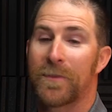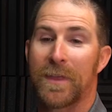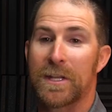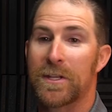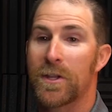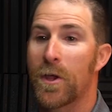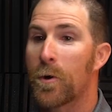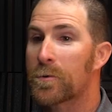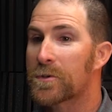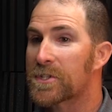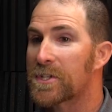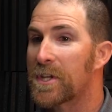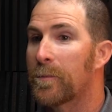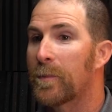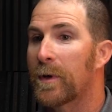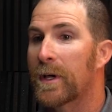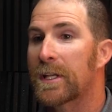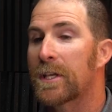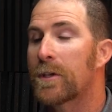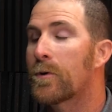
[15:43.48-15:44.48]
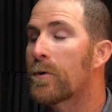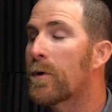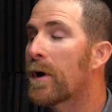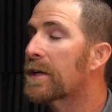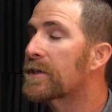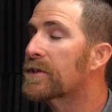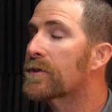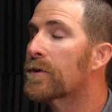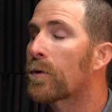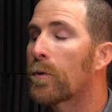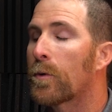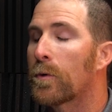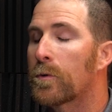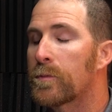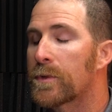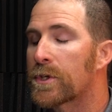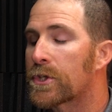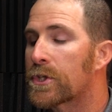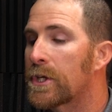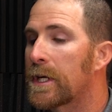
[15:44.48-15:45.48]
they know somebody who has their own
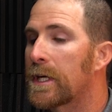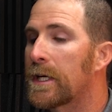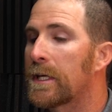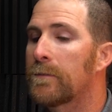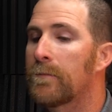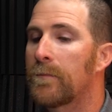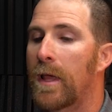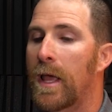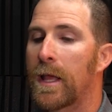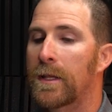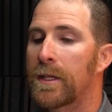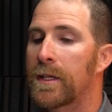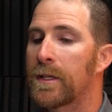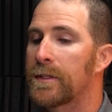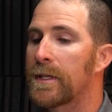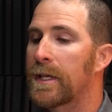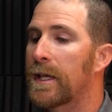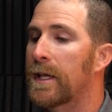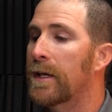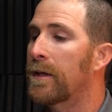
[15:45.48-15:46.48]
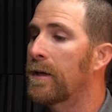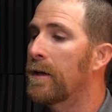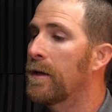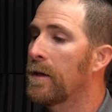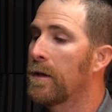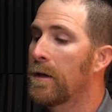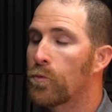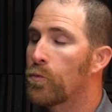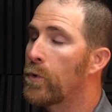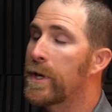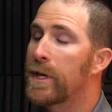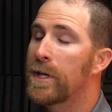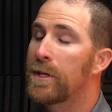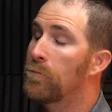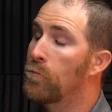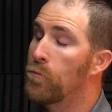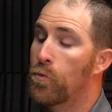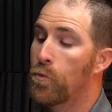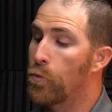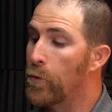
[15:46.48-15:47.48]
machine and can dig, we
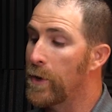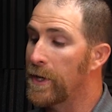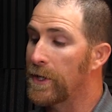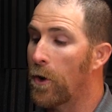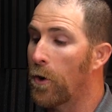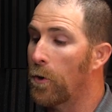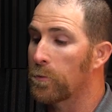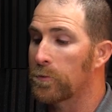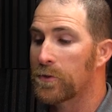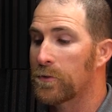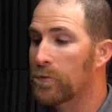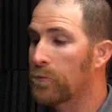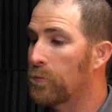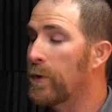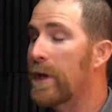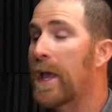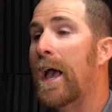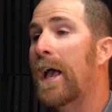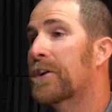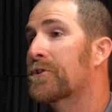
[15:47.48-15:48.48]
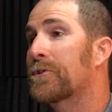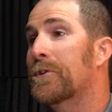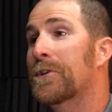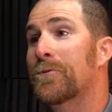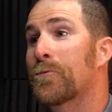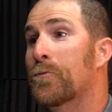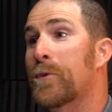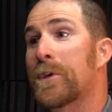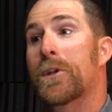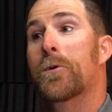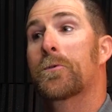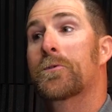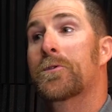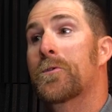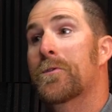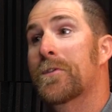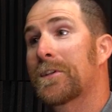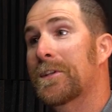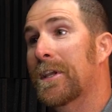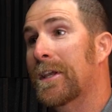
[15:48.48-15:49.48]
don't
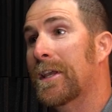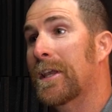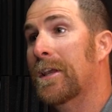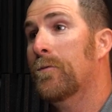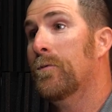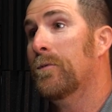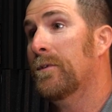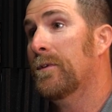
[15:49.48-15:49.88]
do the digging.